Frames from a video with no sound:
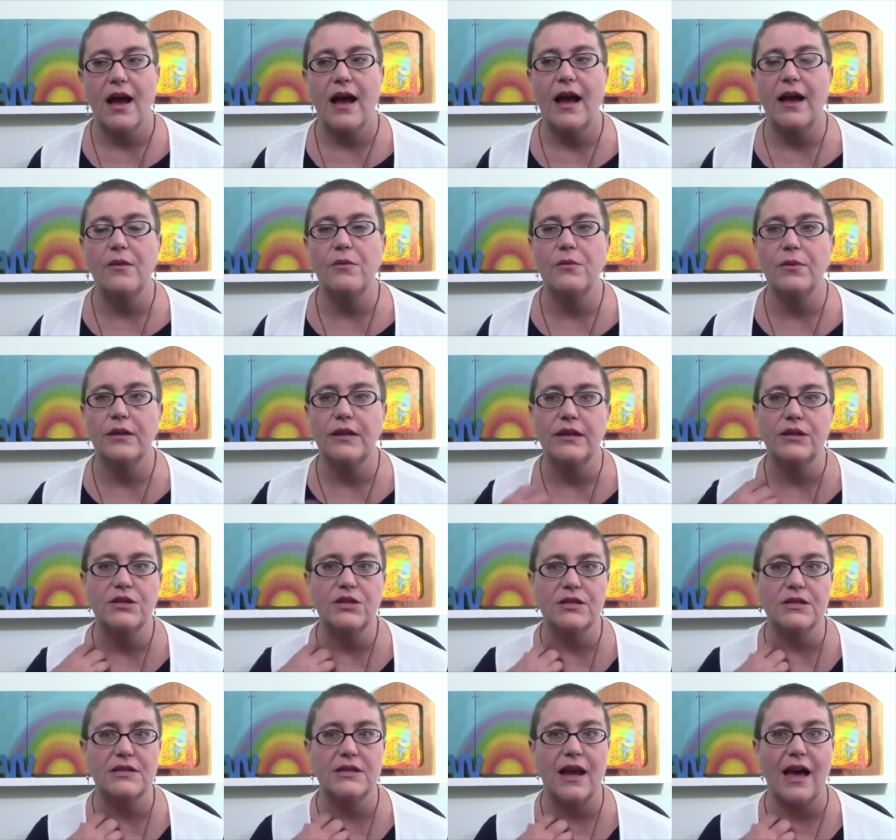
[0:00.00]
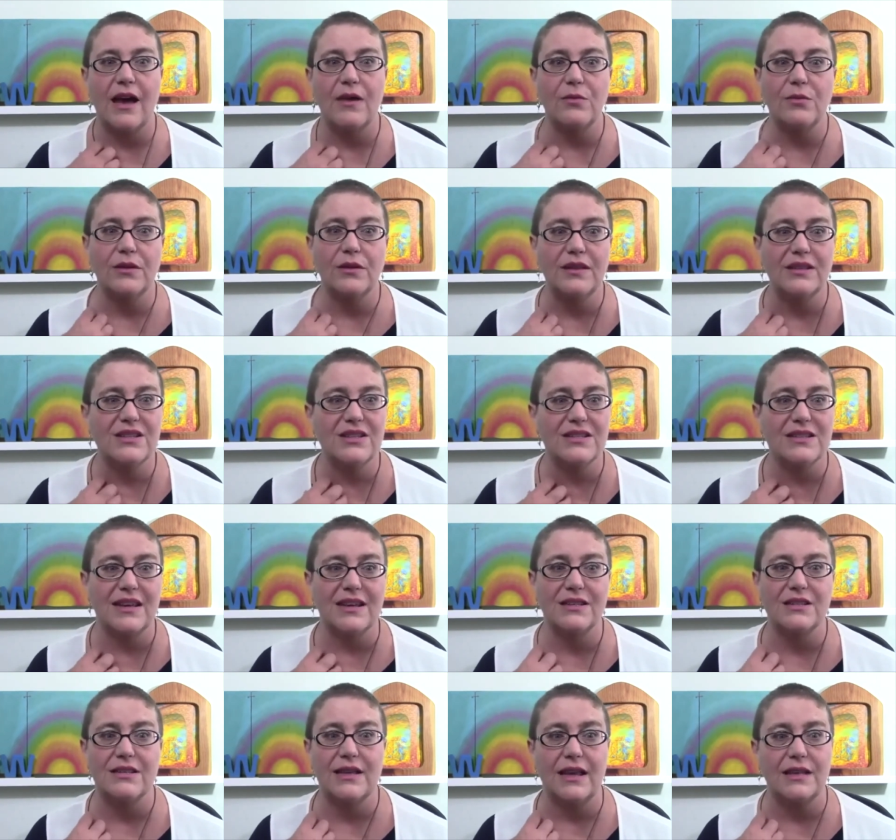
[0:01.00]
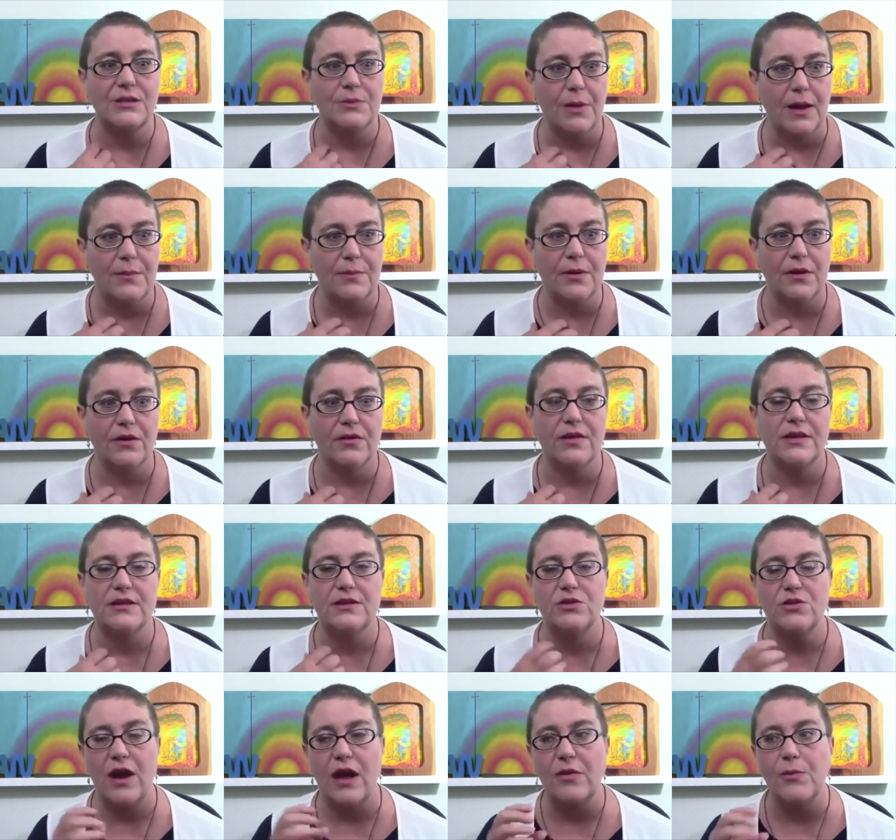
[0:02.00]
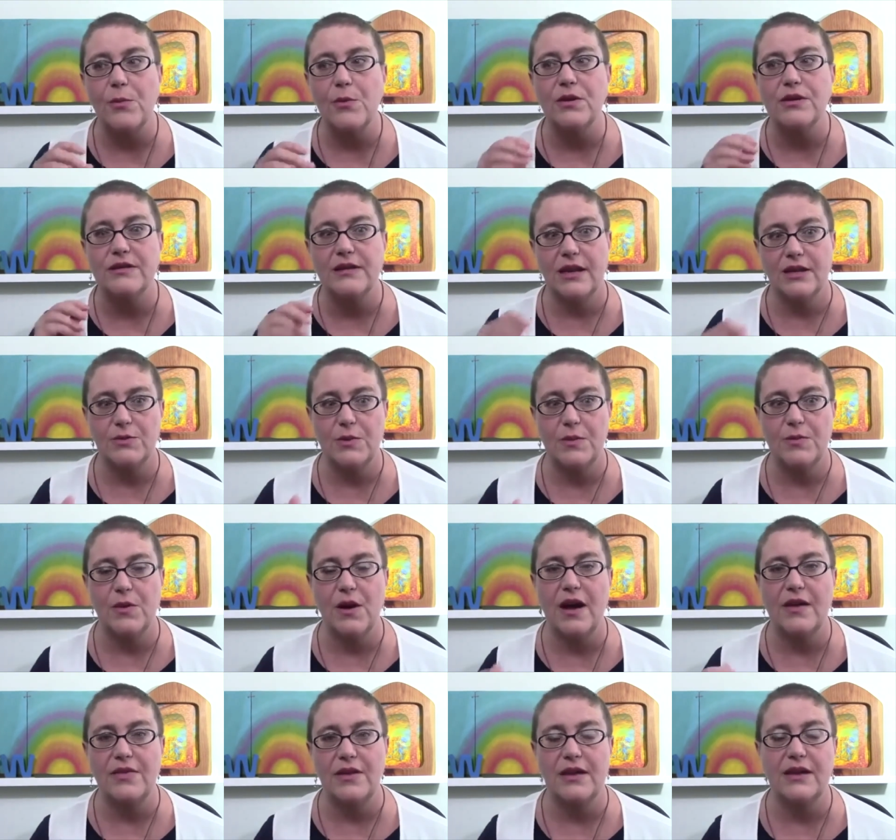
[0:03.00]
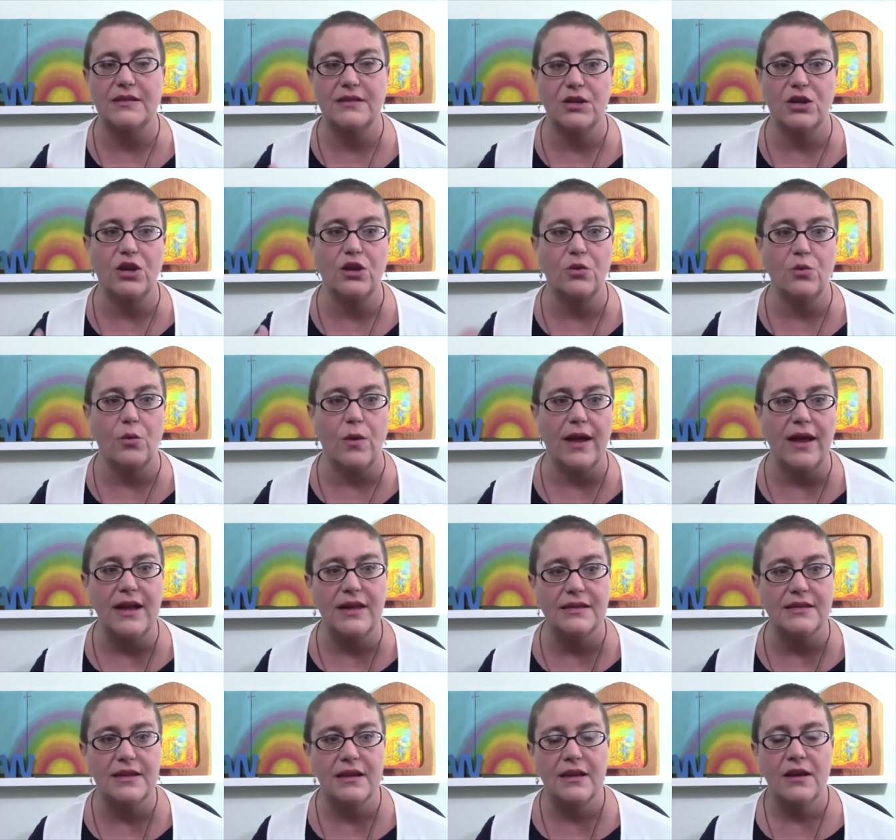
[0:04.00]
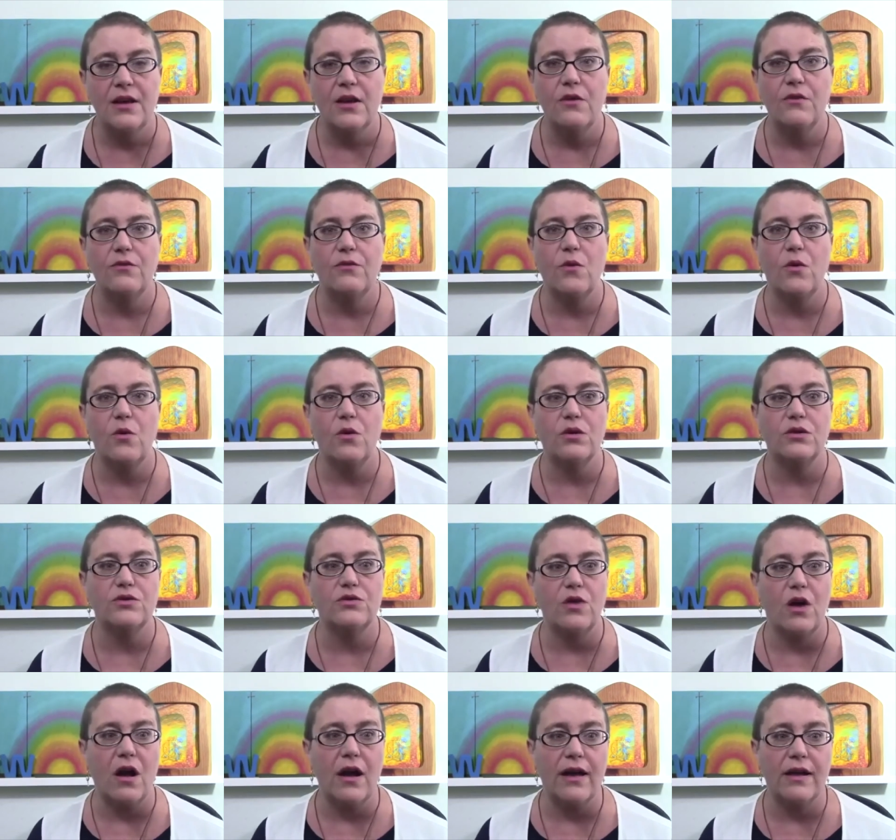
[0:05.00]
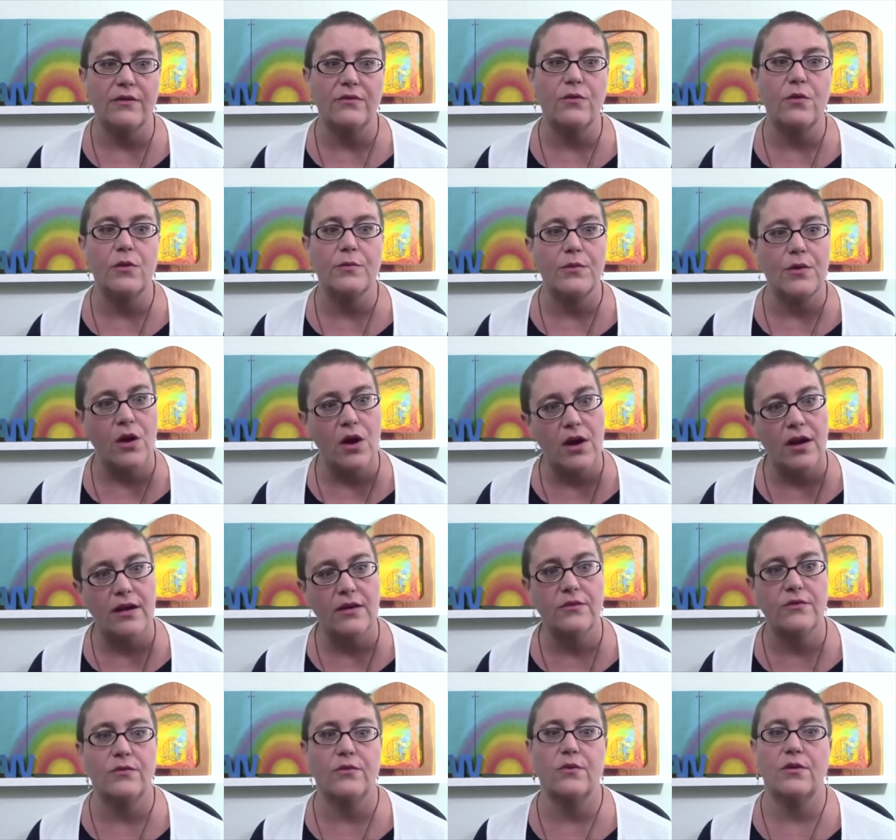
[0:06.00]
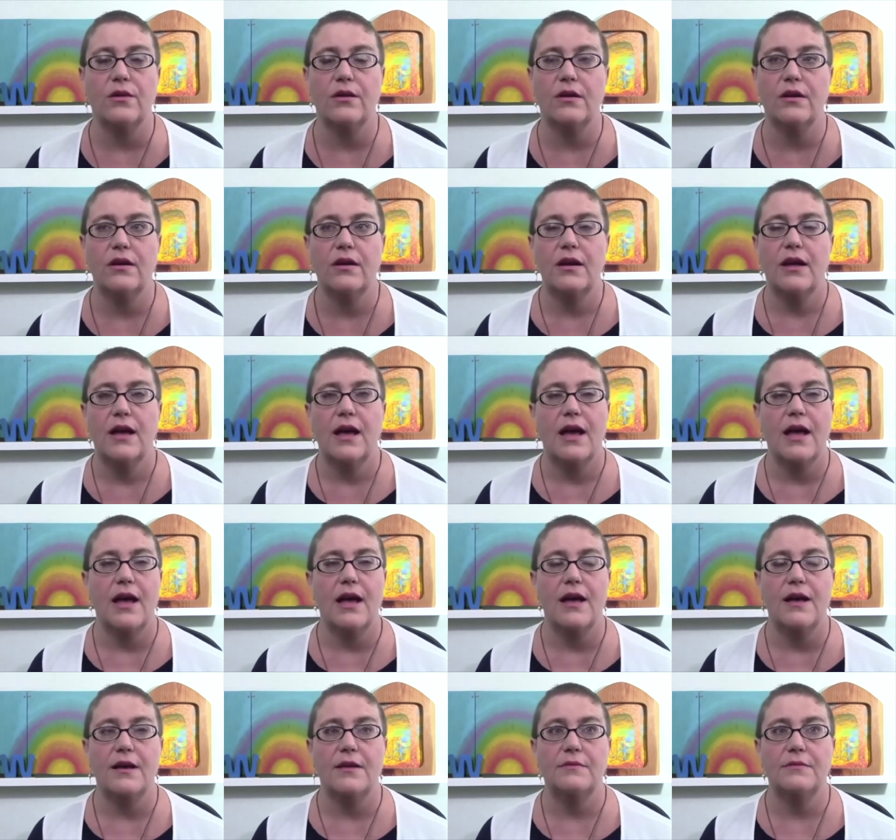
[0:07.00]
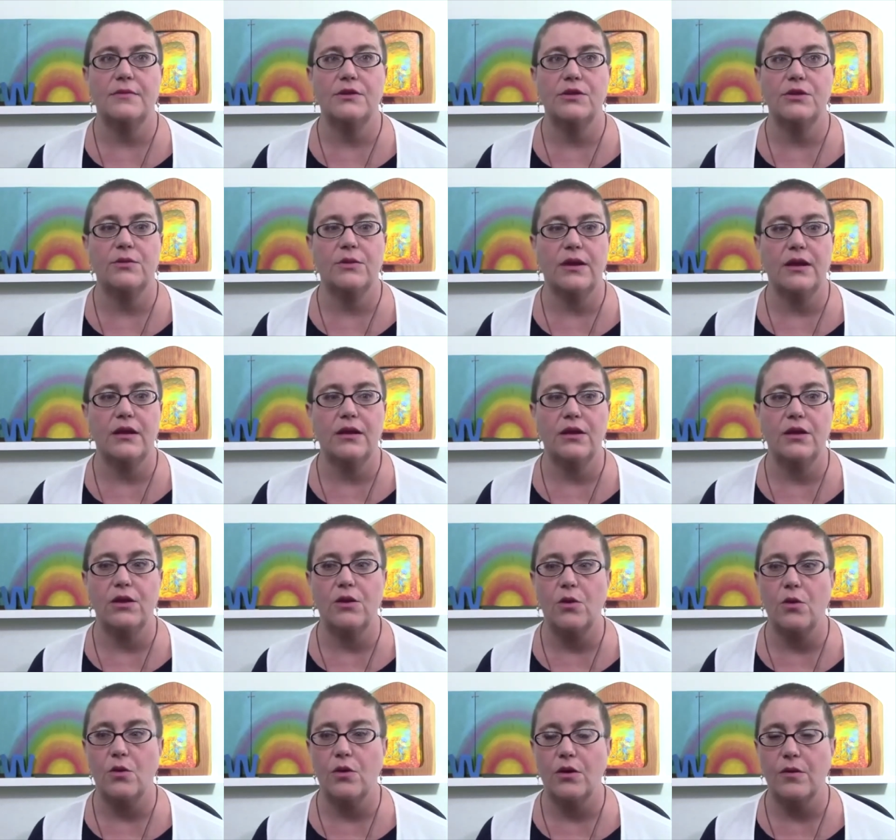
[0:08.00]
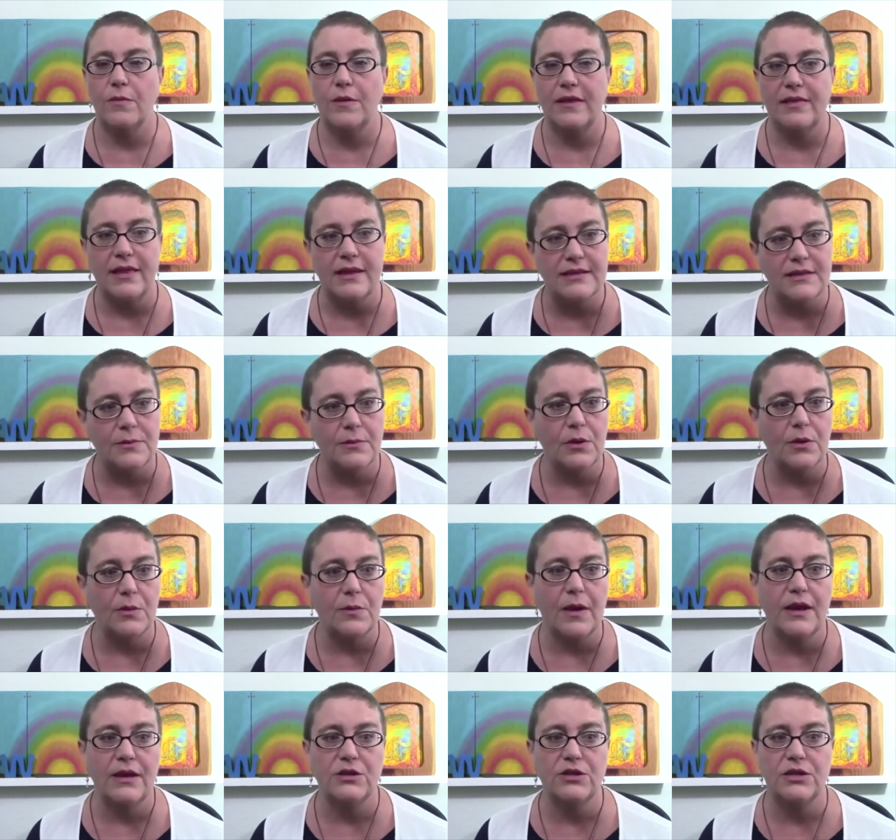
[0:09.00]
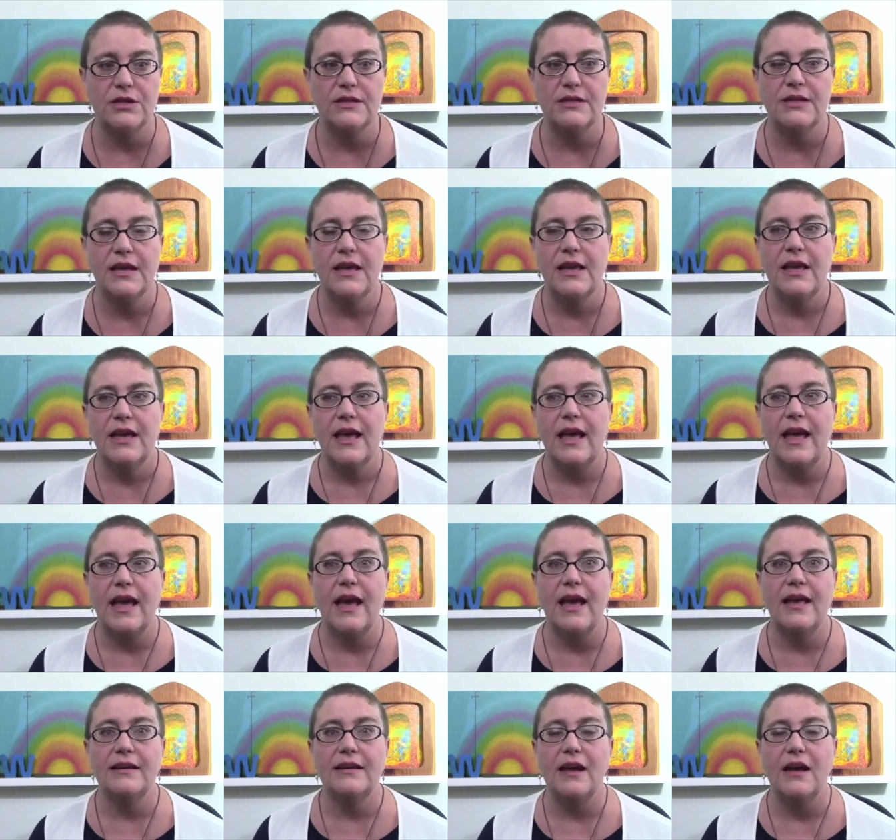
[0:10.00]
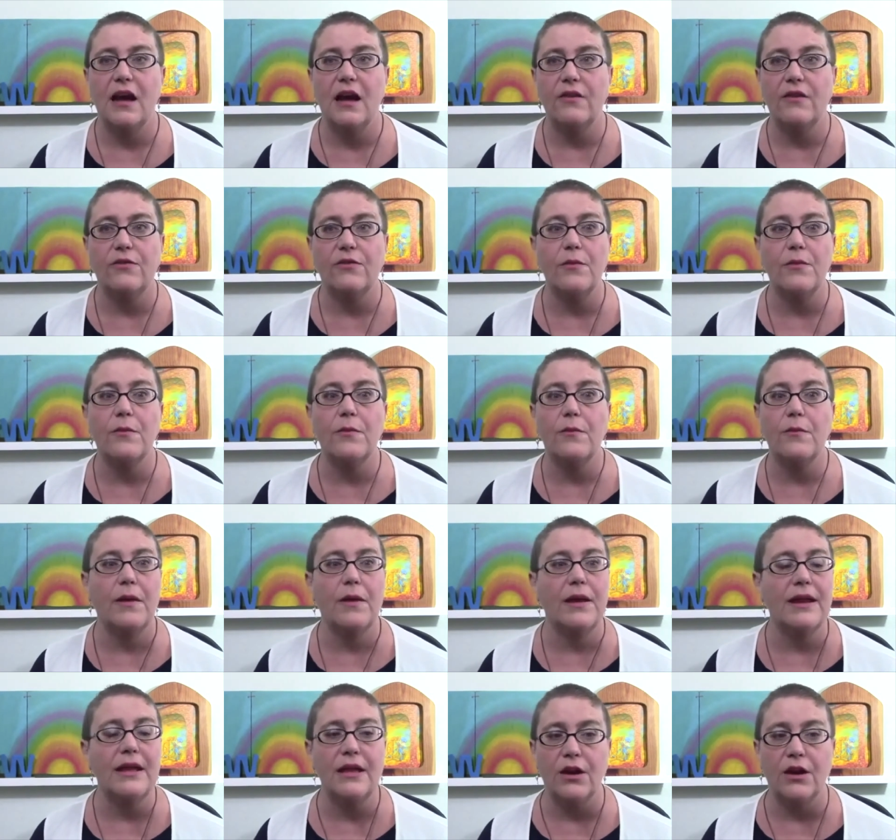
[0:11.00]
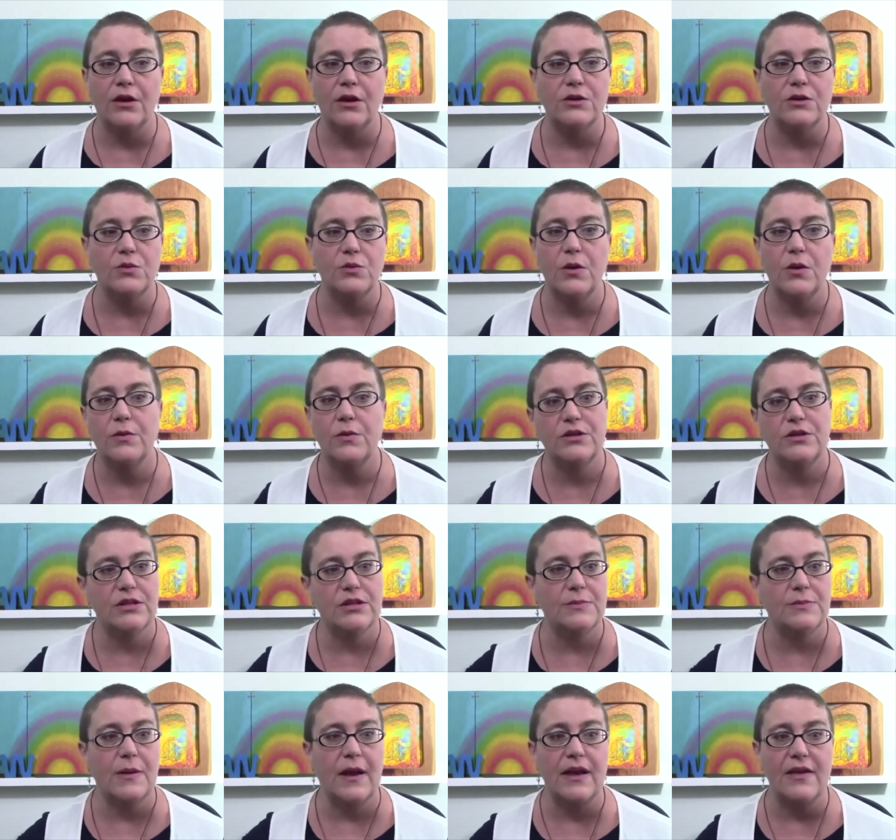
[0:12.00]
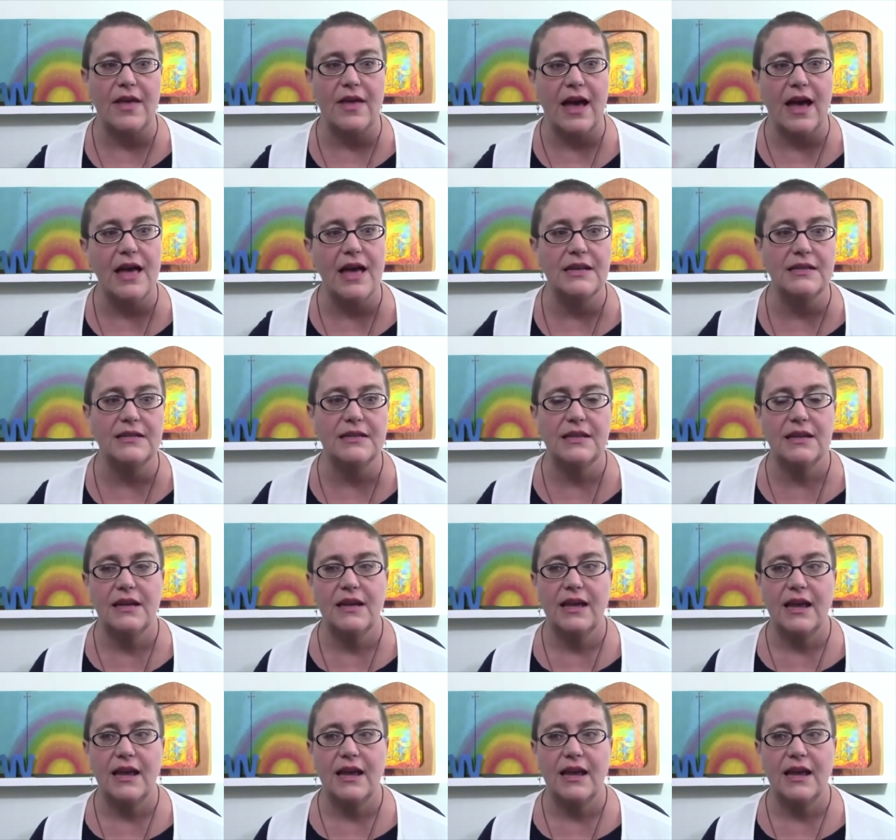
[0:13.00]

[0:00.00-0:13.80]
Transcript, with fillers: I really just I really just like sketch paper. The Strathmore sketch paper I think is a good weight for drawing, form drawing, for um, doing your main lesson book pages. And for many years, we would just buy that